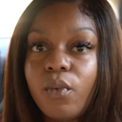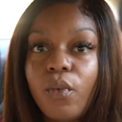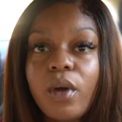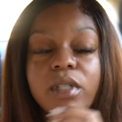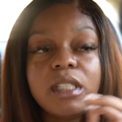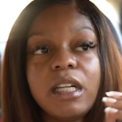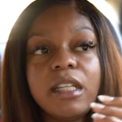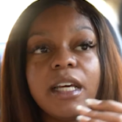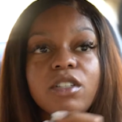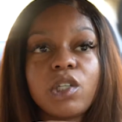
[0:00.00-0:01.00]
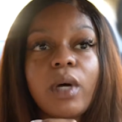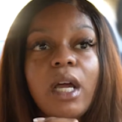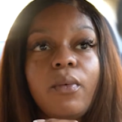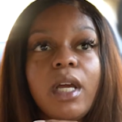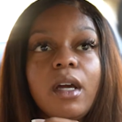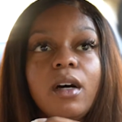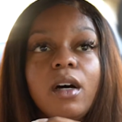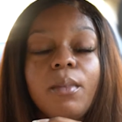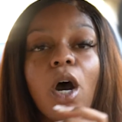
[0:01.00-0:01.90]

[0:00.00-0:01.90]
We were sending letters away with um,